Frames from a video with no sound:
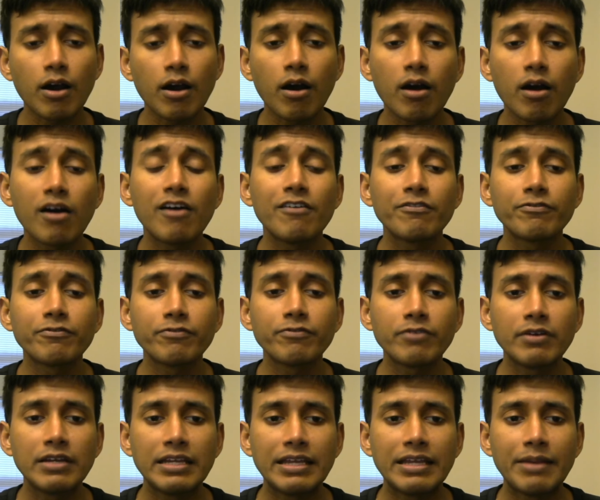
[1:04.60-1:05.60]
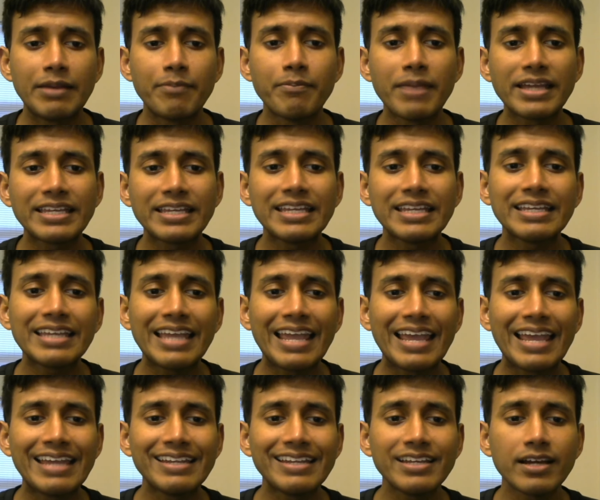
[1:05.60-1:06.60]
of making
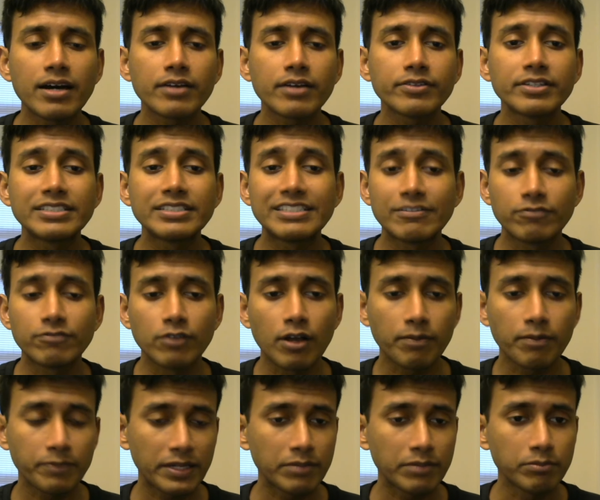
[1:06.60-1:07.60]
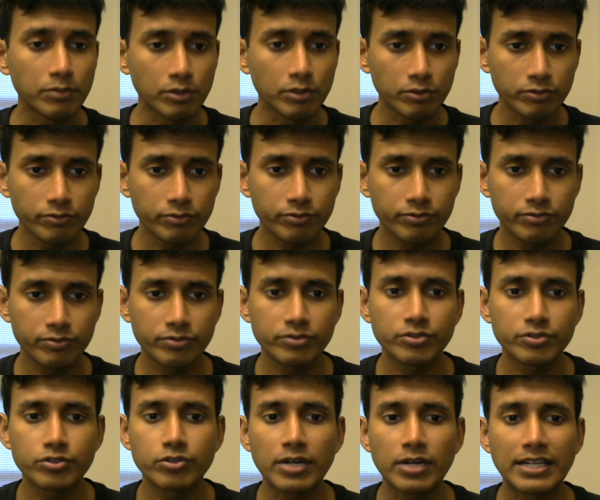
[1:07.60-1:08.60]
any other developing move,
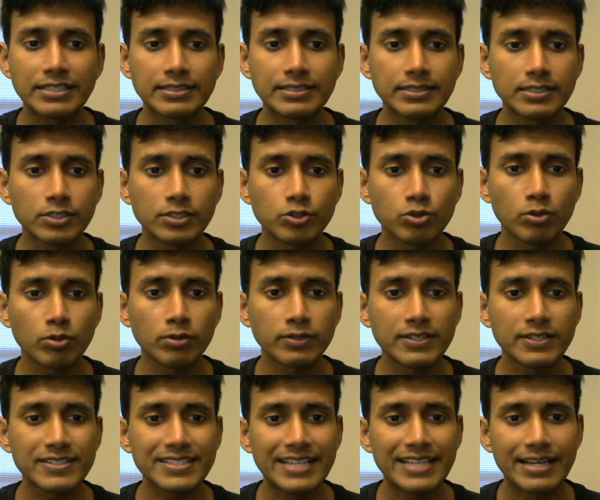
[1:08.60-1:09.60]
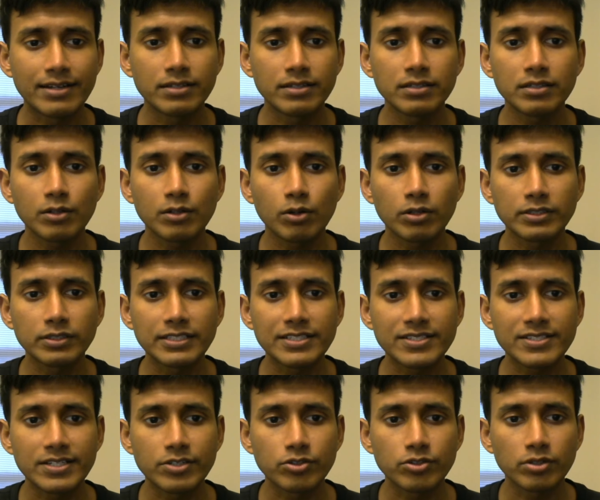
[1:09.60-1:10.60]
trying to control the center or the
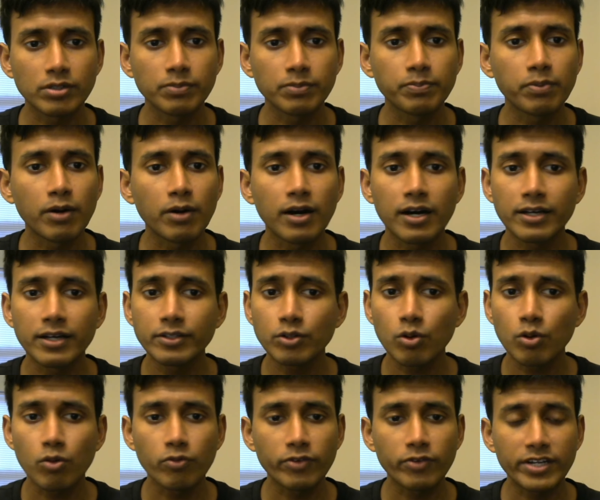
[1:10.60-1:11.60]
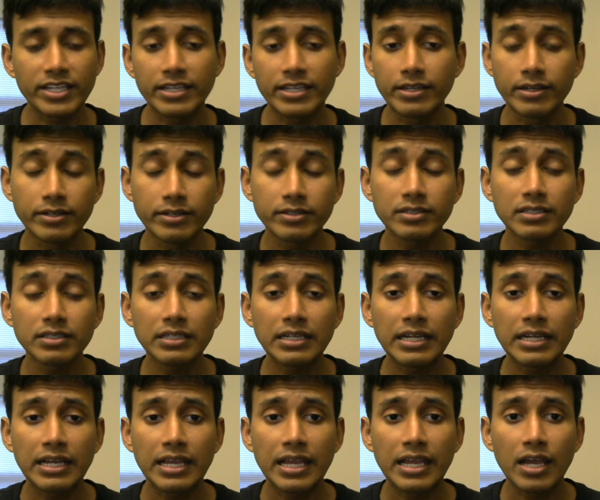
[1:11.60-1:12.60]
central pawn over here,
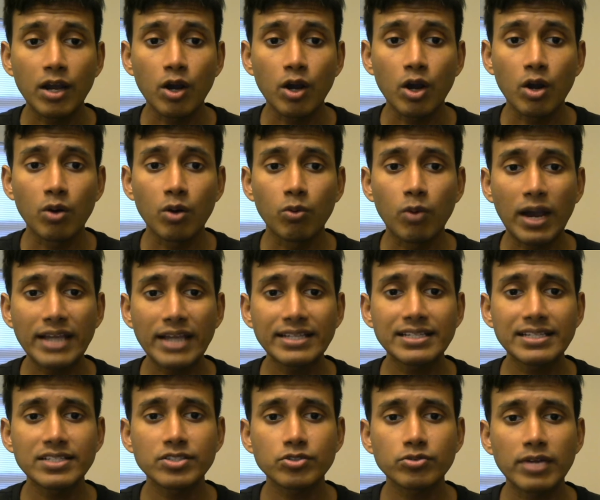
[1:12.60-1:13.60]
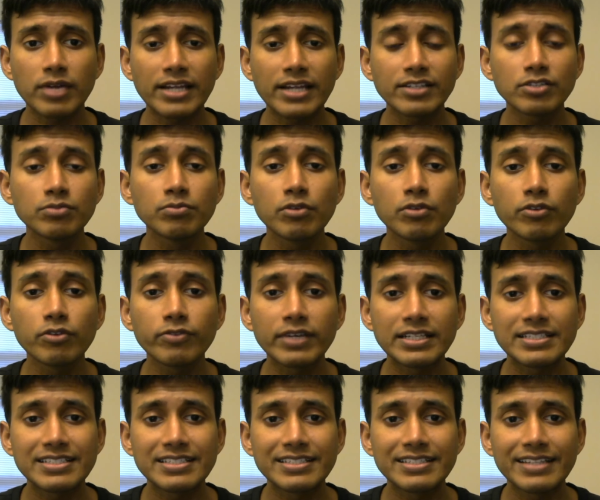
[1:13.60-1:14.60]
white is trying to move
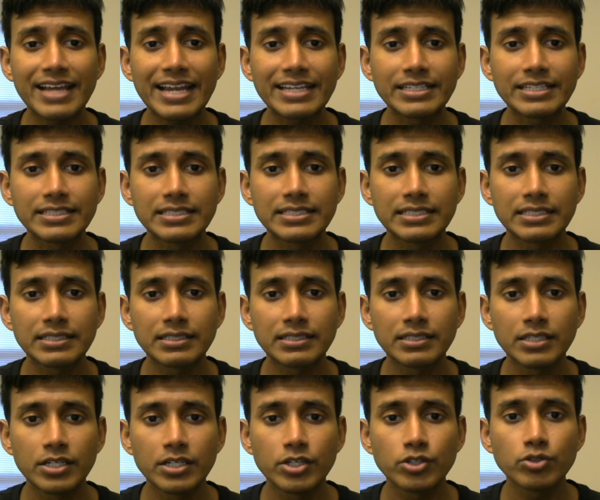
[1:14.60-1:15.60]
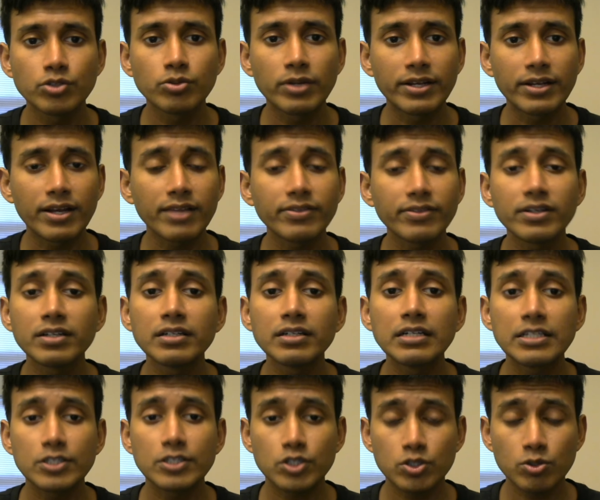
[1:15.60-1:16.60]
its knight to another
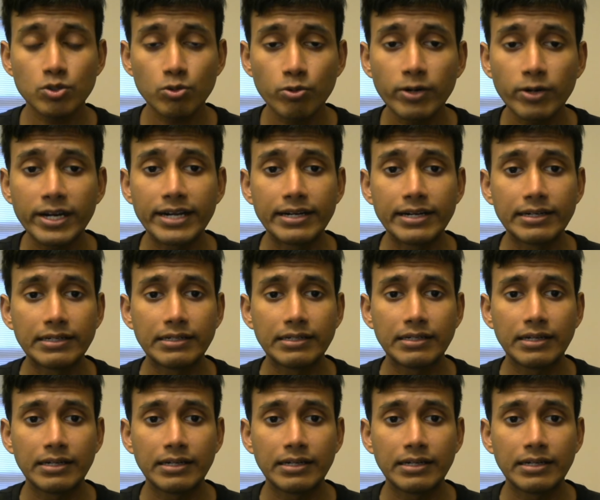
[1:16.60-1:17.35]
square,